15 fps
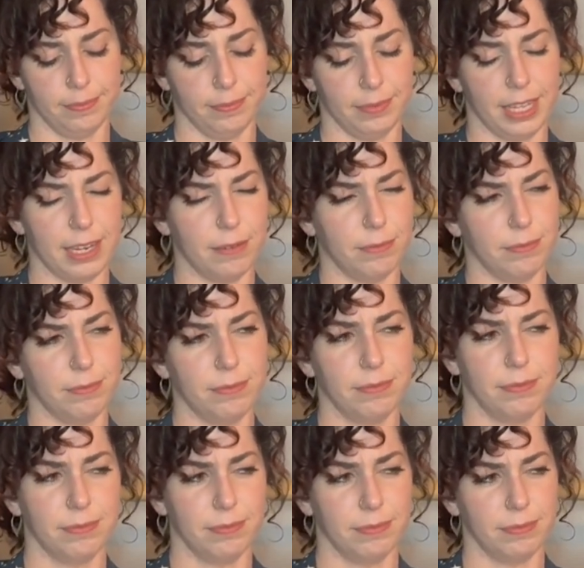Like
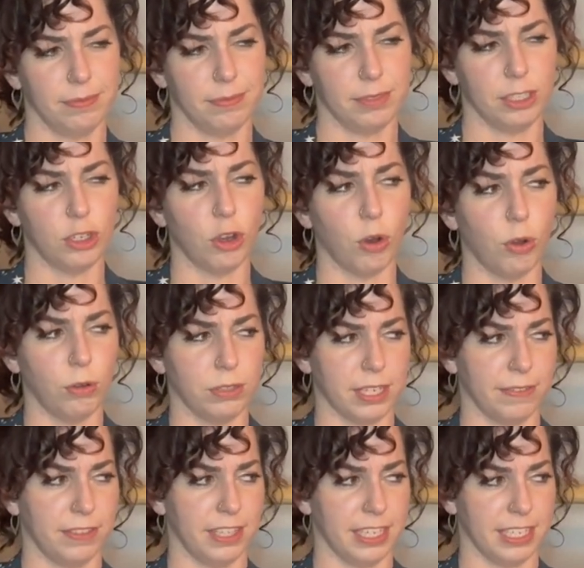goals
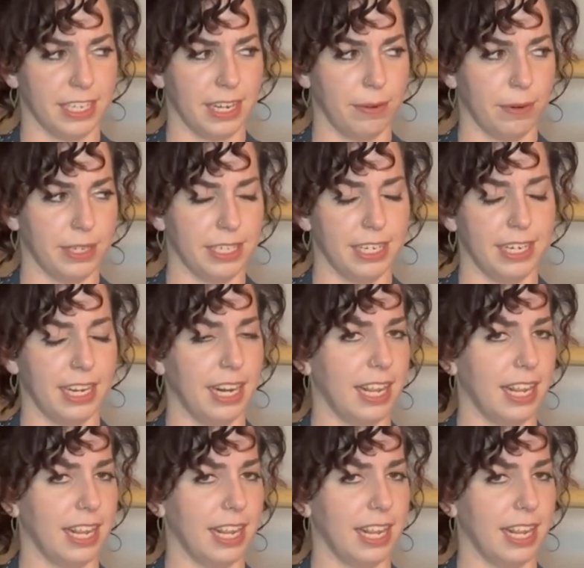of things that I want to knit.